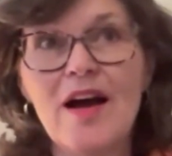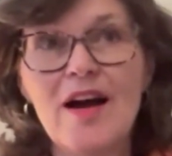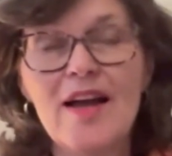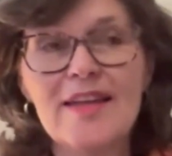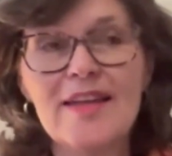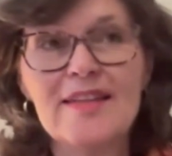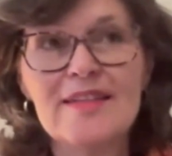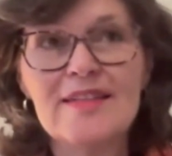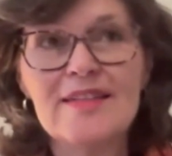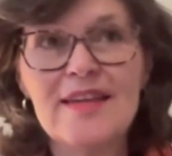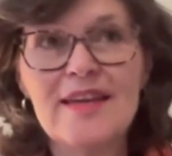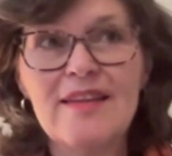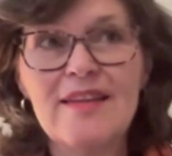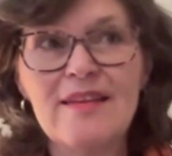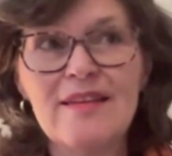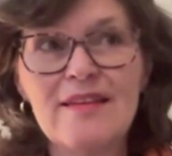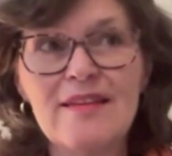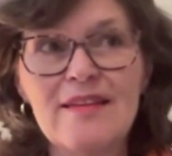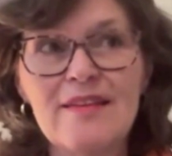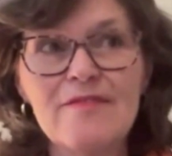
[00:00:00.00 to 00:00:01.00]
I can
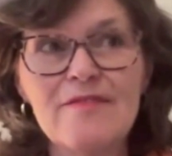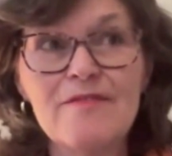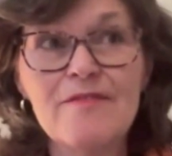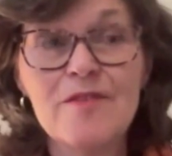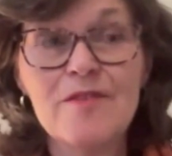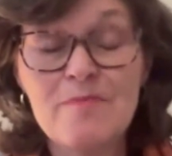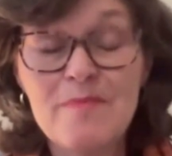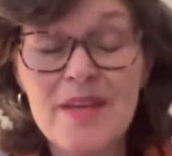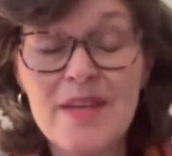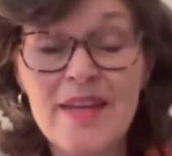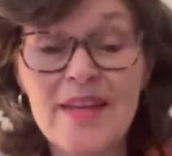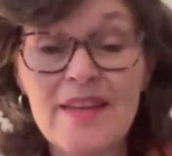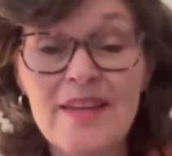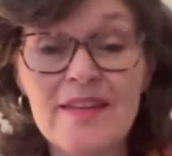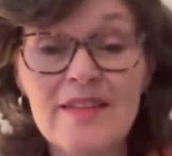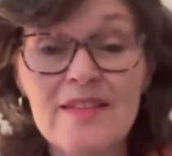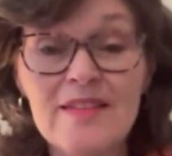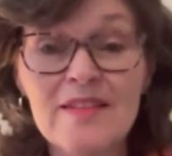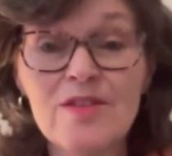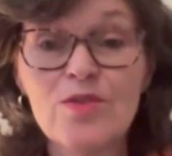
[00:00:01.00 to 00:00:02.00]
say that for me,
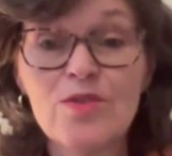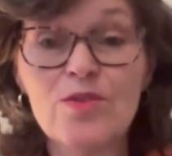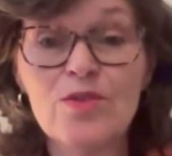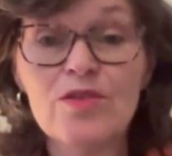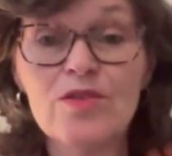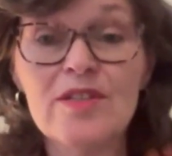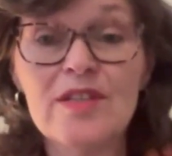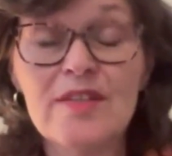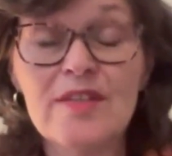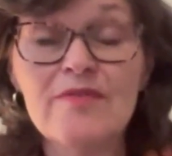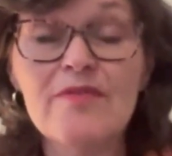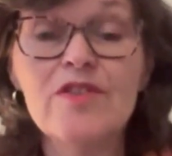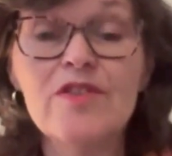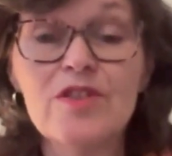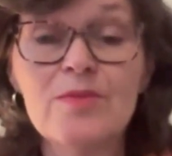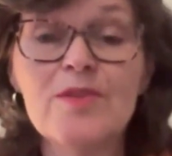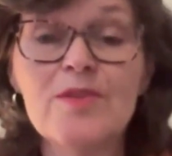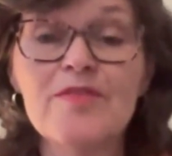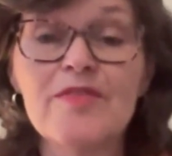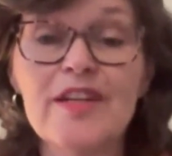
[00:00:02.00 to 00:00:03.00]
this course, the
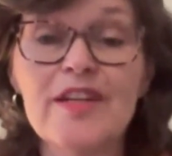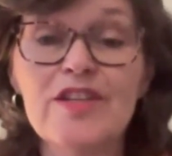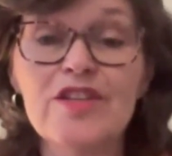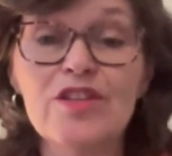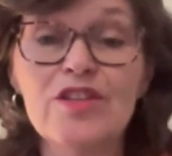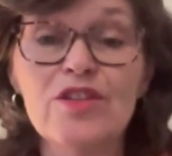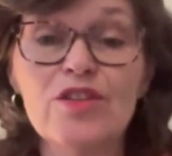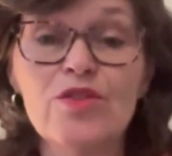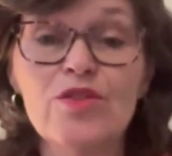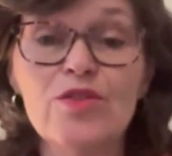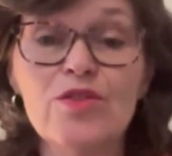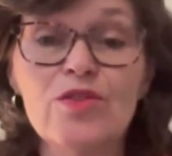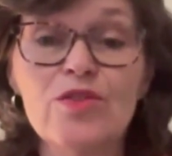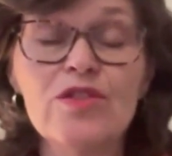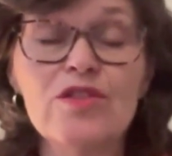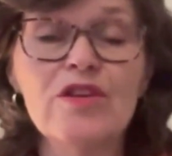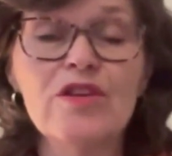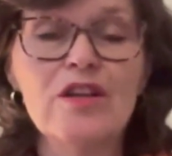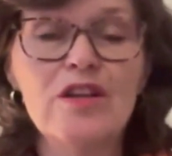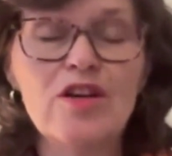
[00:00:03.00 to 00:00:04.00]
infant observation
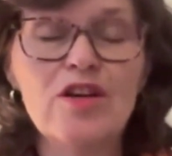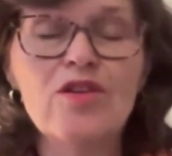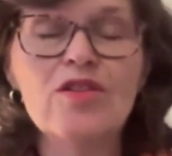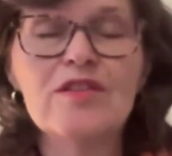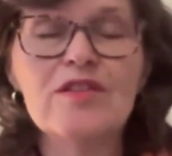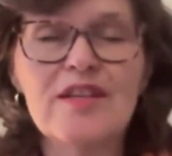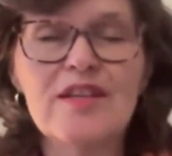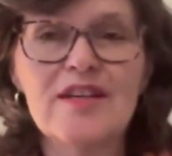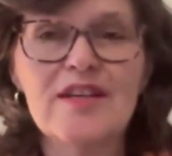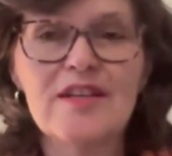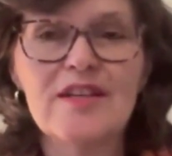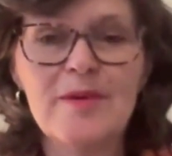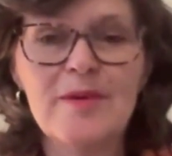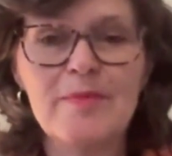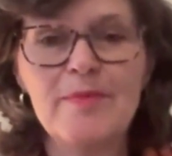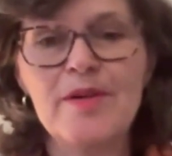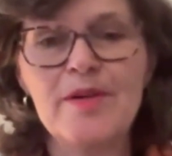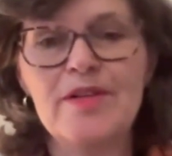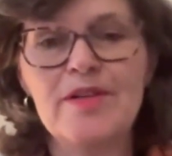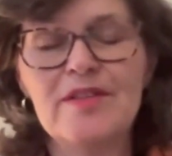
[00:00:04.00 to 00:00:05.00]
course, alongside
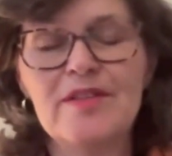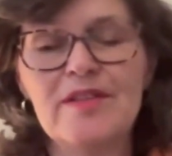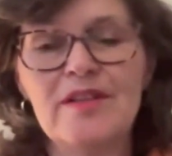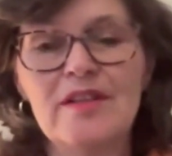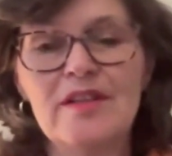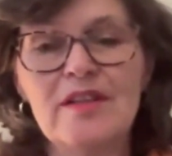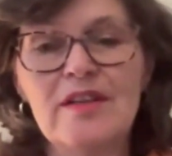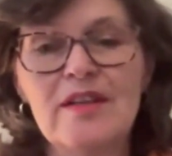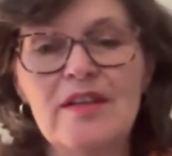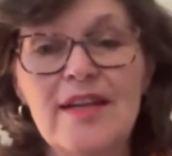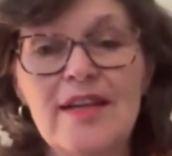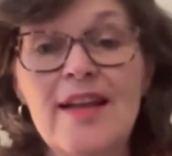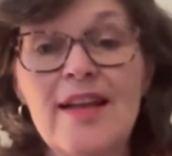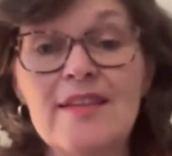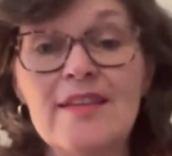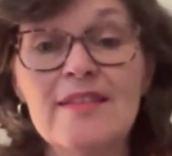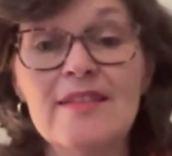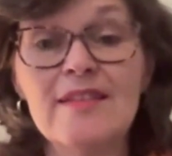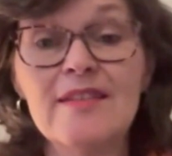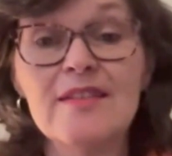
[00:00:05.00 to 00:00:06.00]
my personal
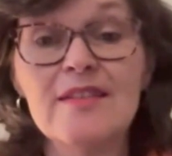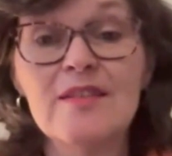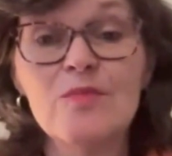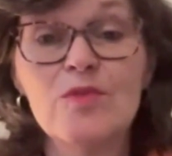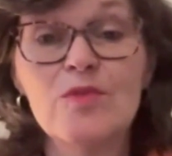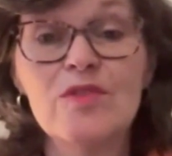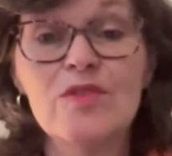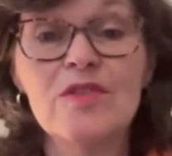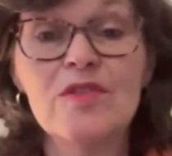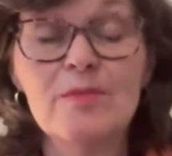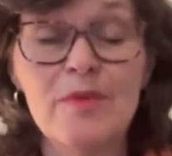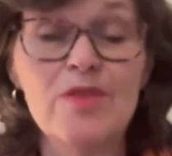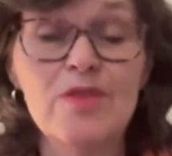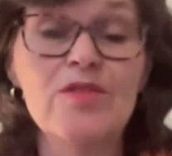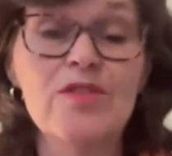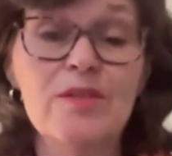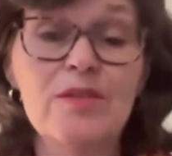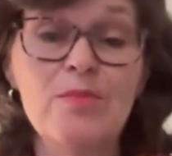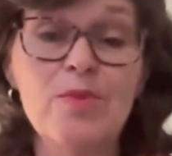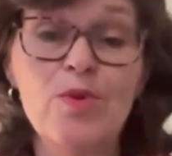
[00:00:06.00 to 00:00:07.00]
analysis, was the
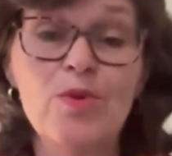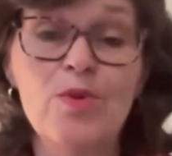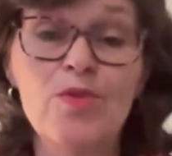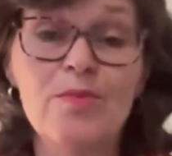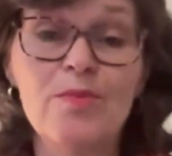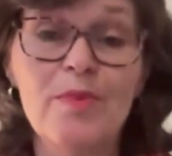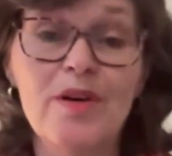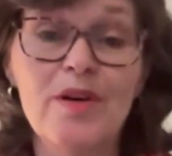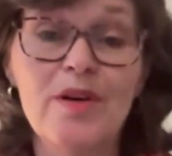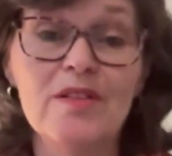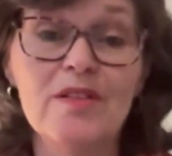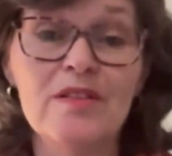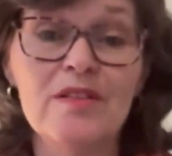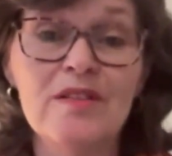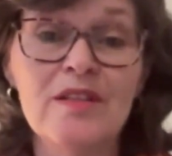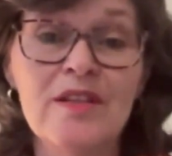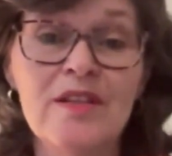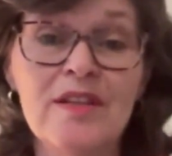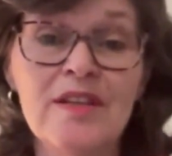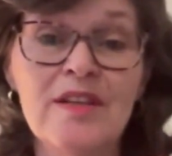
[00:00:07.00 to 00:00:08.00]
most important
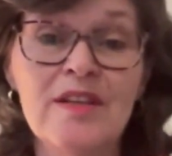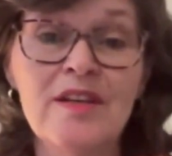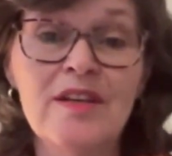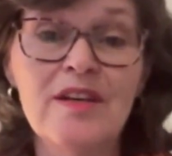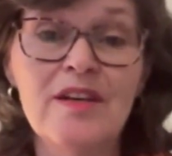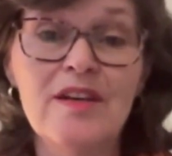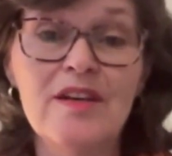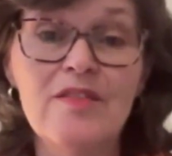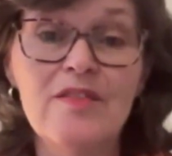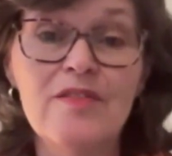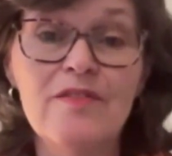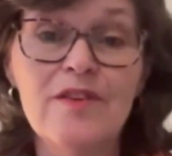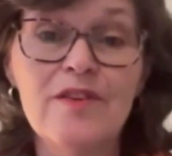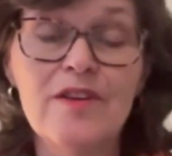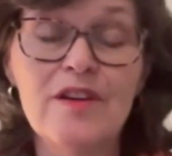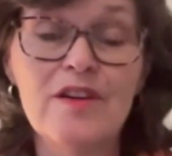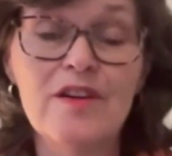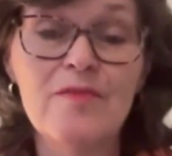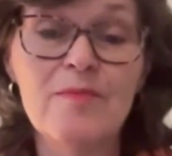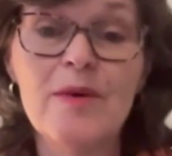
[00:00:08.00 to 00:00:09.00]
part
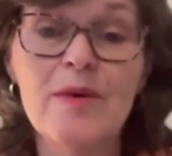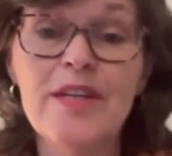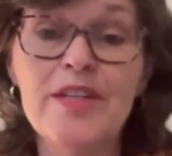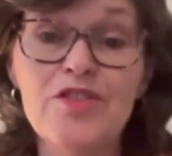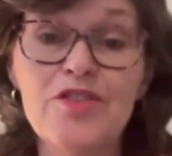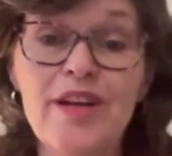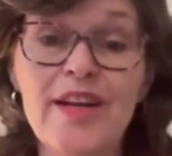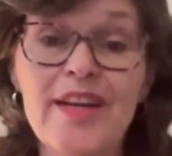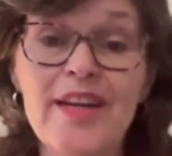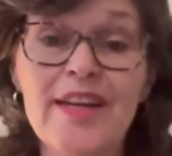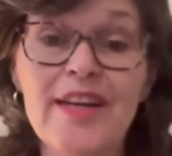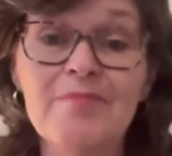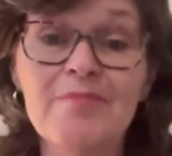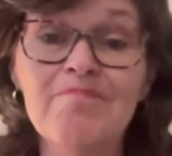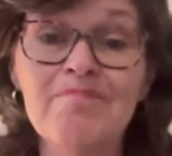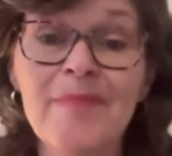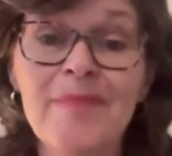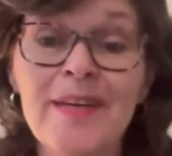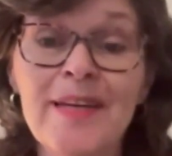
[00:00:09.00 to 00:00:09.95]
of my training.